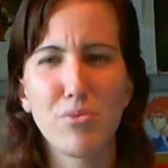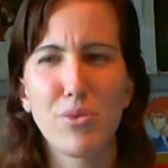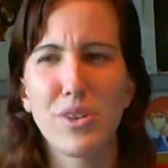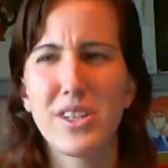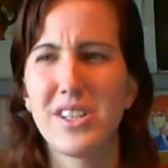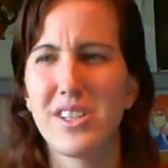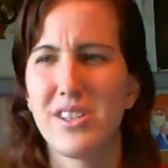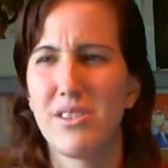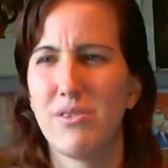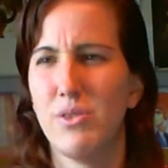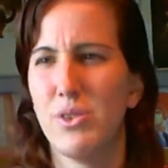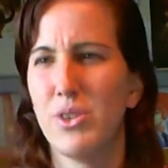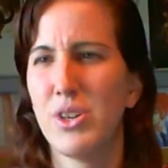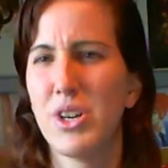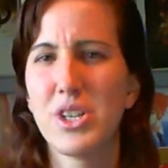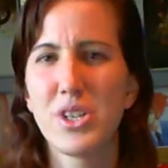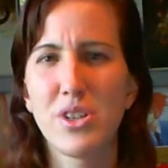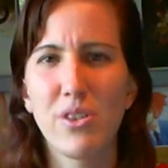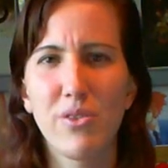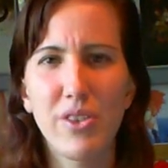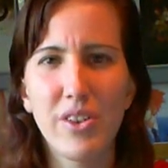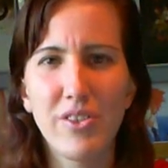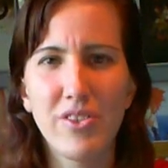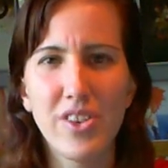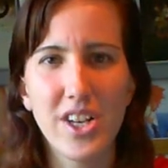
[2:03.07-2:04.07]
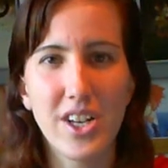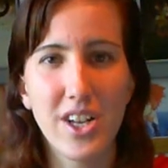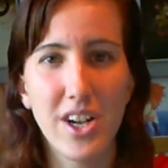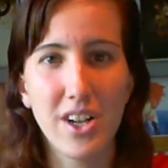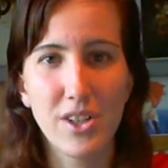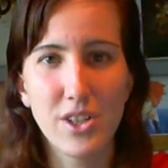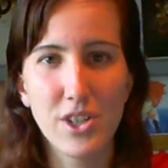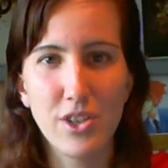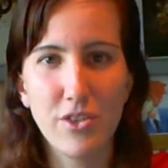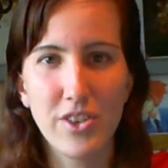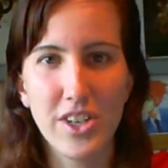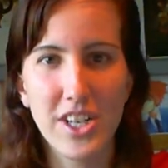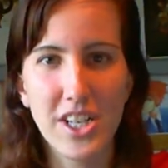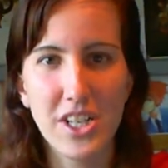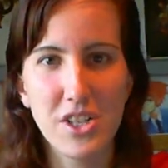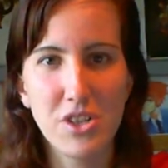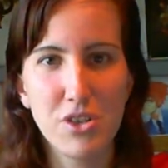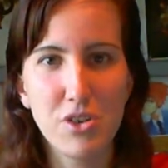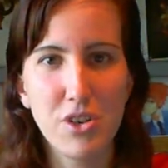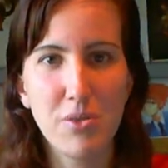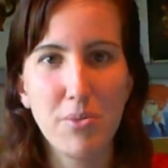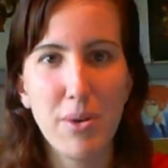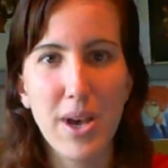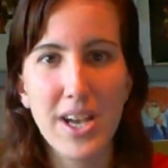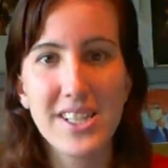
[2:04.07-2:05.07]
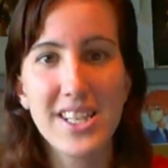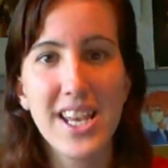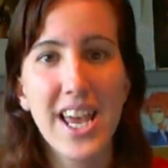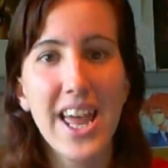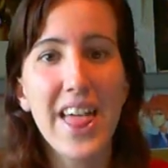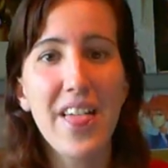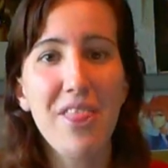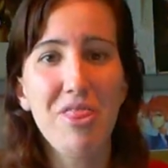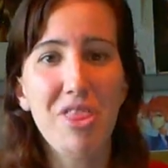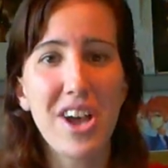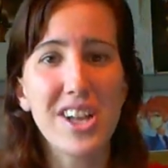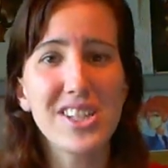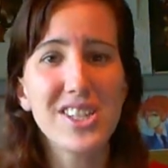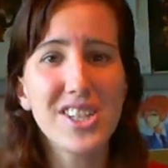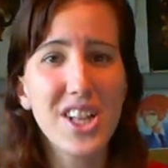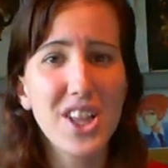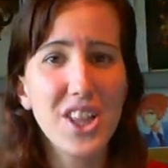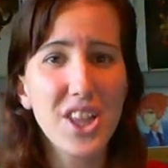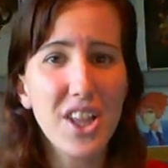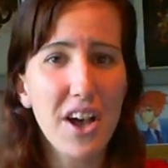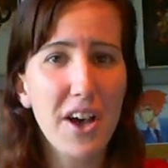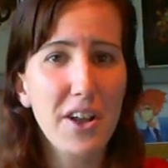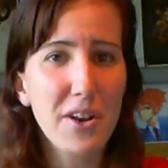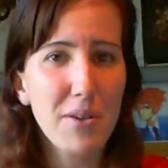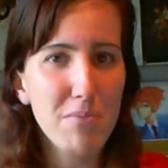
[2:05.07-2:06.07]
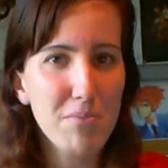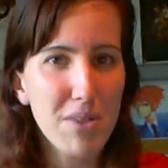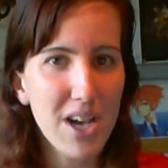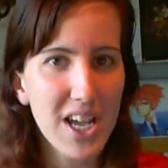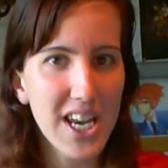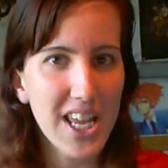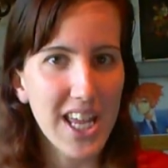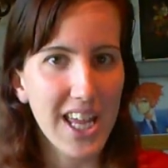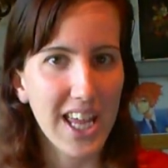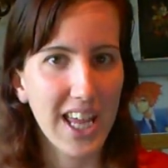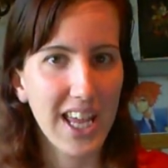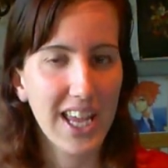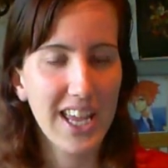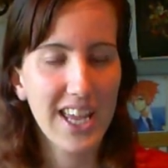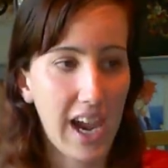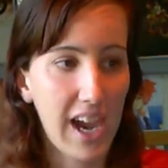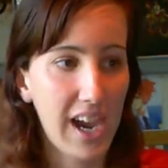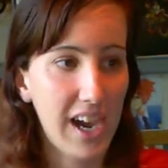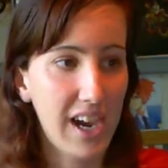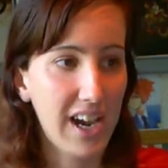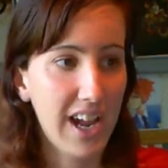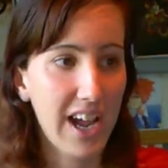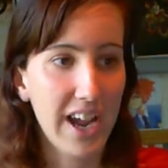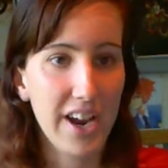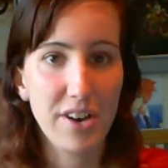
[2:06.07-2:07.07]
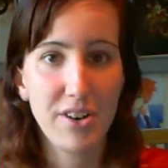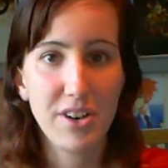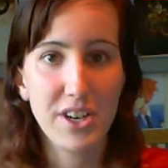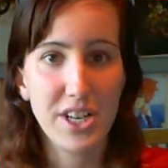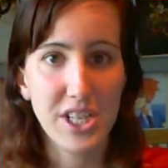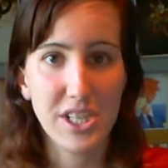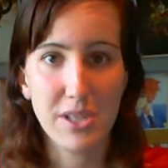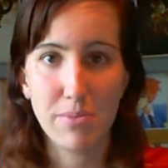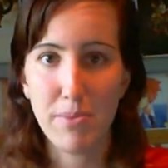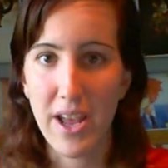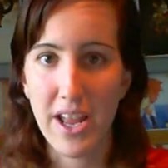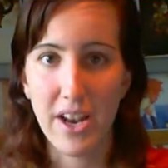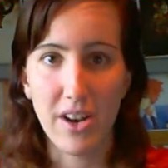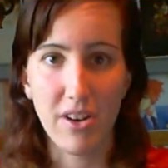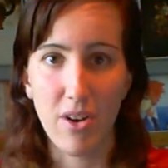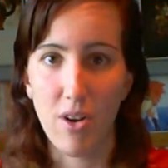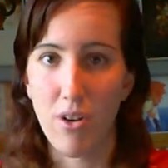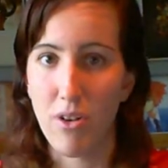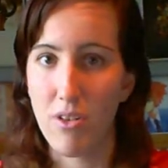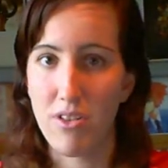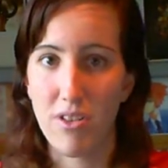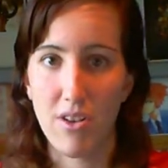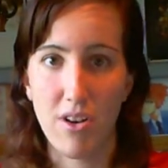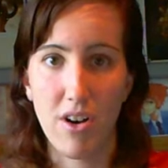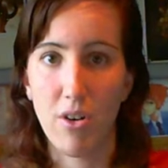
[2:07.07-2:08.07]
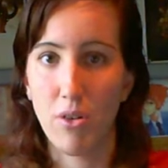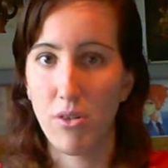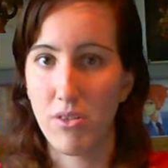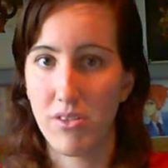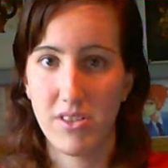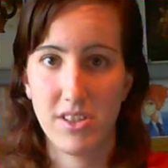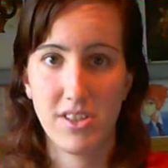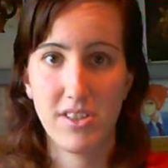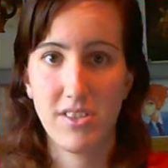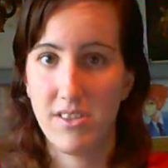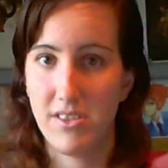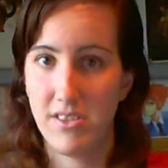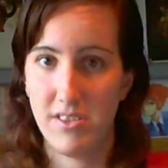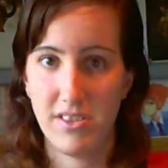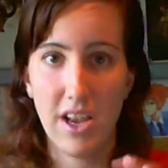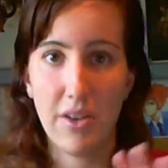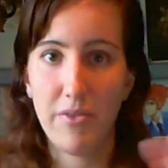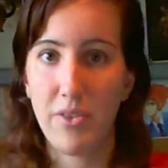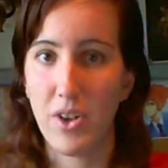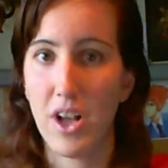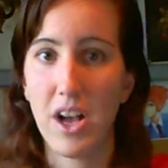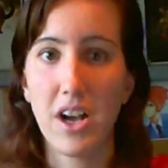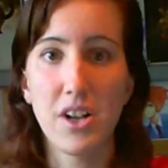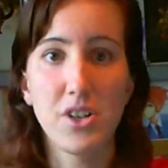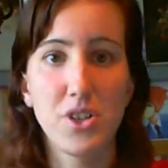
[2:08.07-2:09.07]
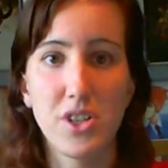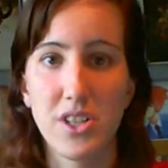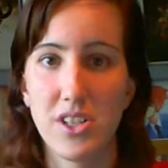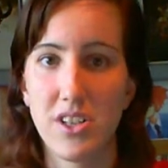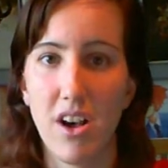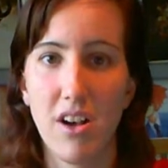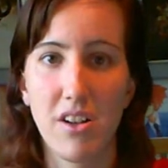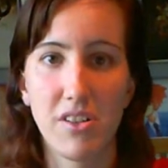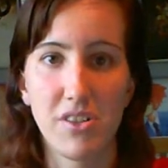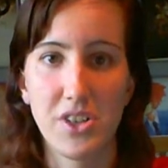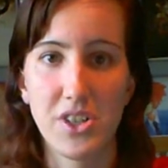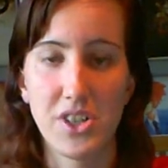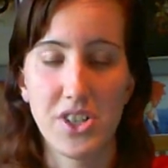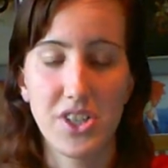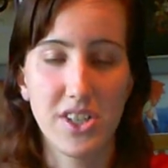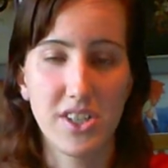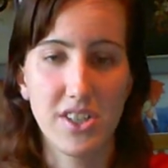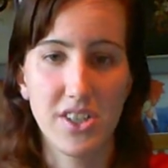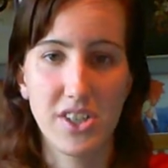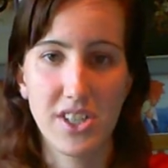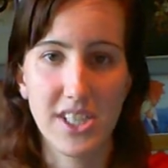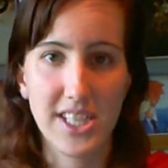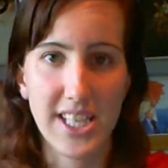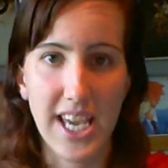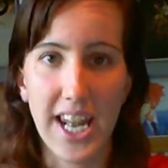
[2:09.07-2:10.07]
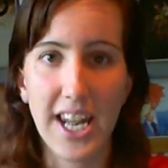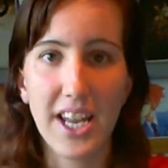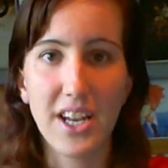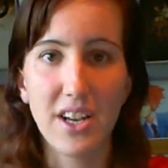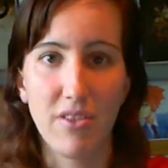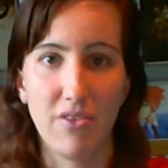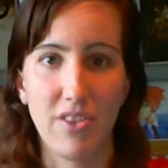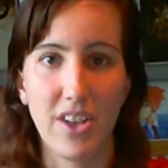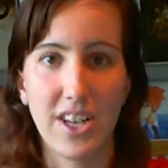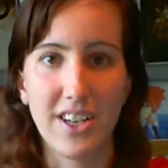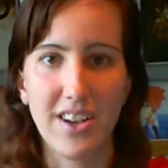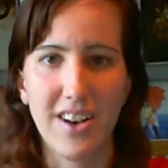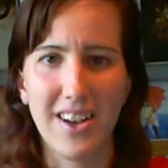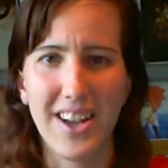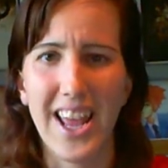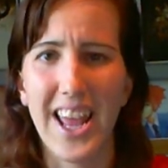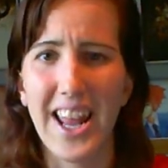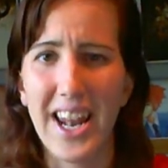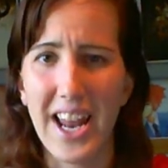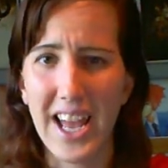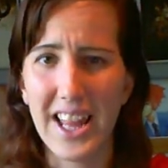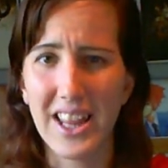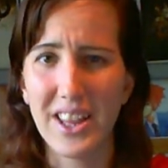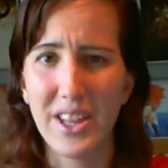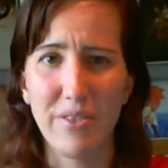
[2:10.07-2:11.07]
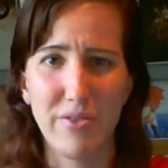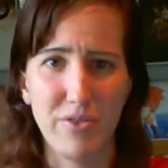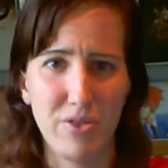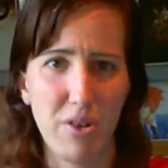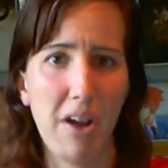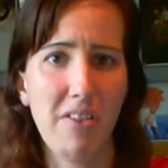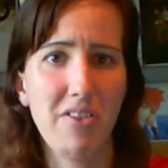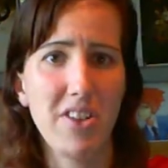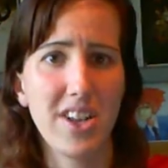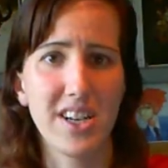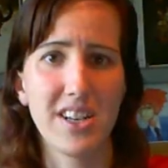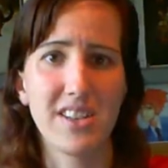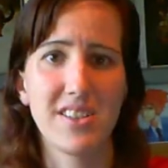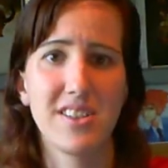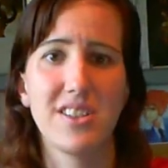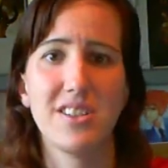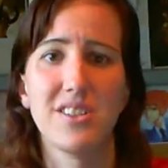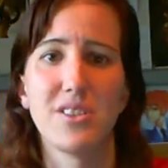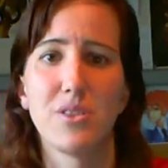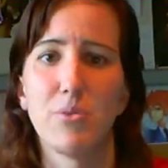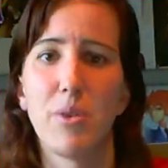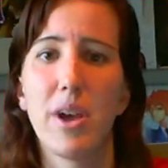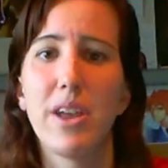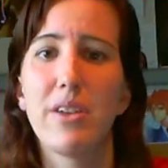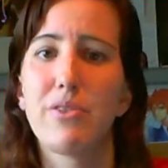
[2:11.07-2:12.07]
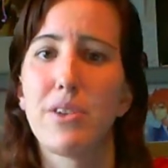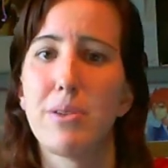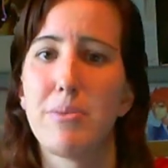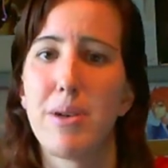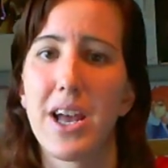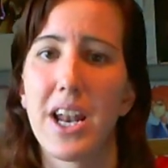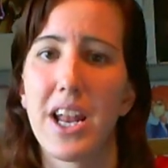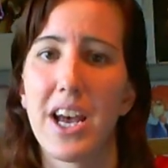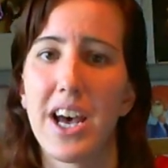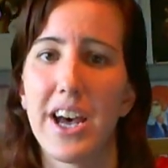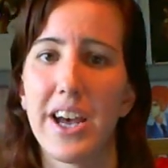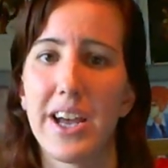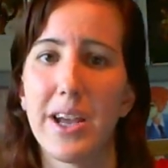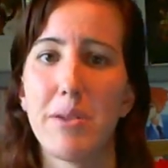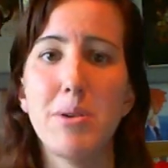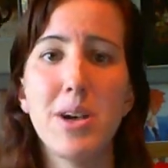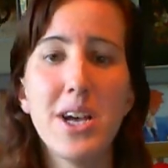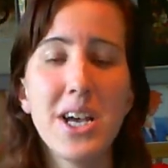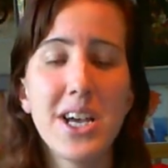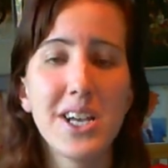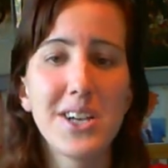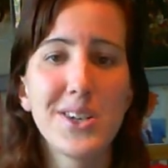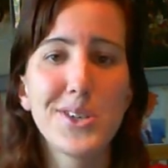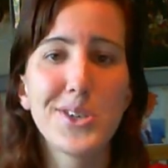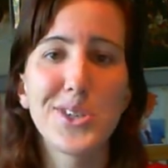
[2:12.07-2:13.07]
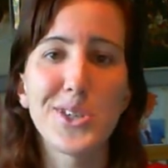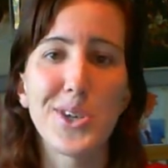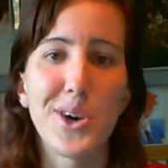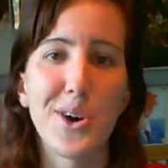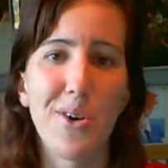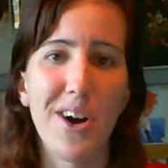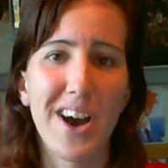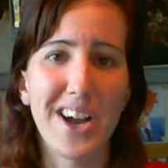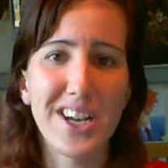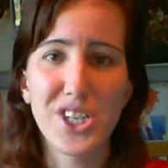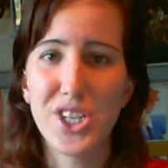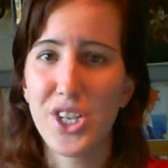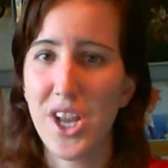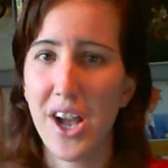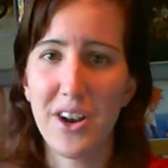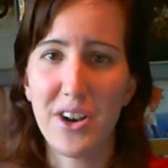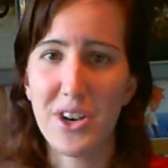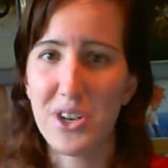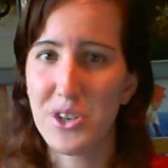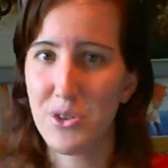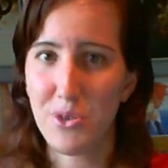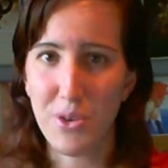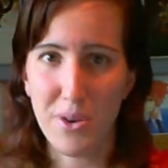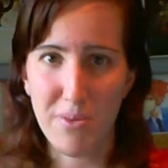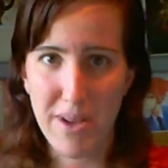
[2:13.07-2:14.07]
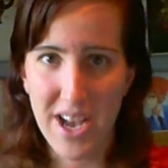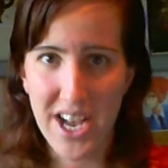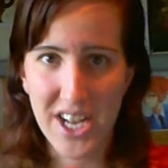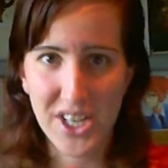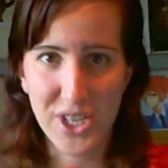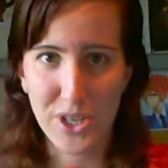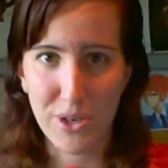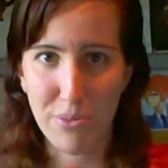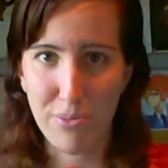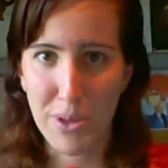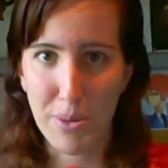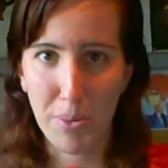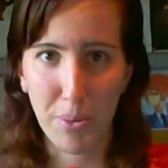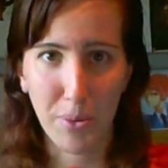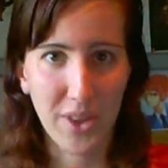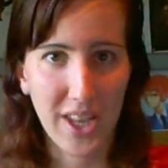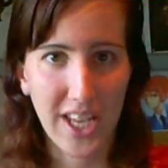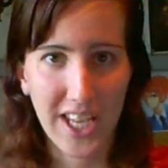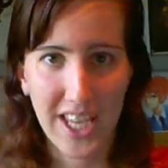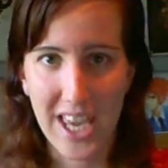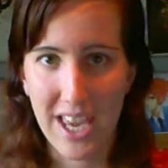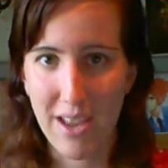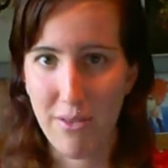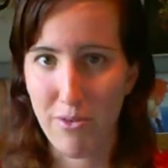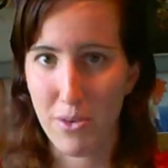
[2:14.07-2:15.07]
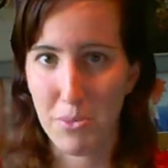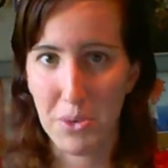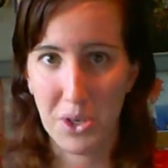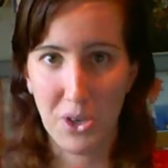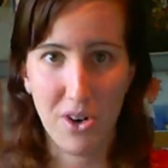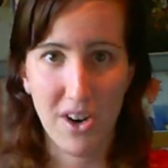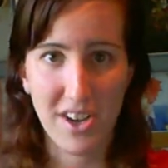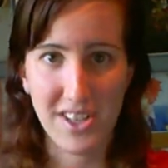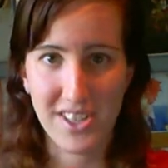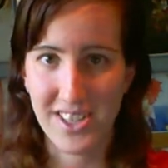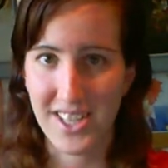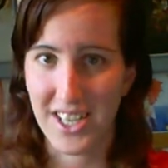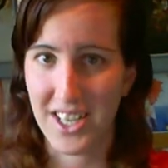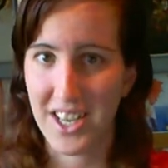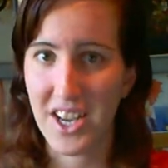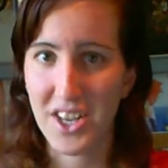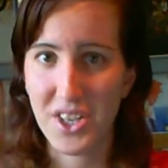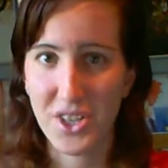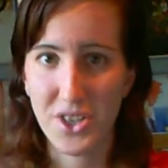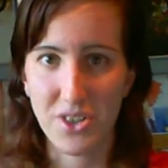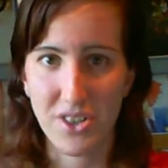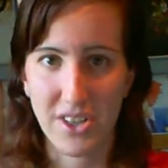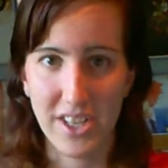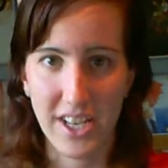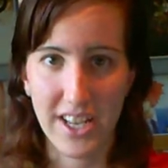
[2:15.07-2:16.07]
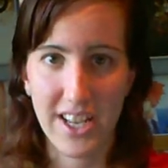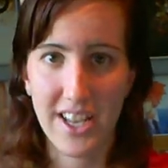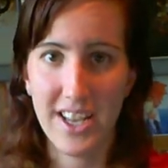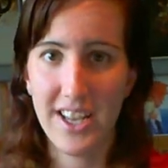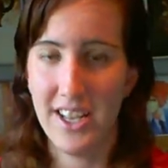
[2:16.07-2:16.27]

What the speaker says: what is it, $450 for an industry pass? That's a lot of money. I already spent several $100s just getting to VidCon, and I live driving distance away from Anaheim, so I shudder to imagine people that came from across the country,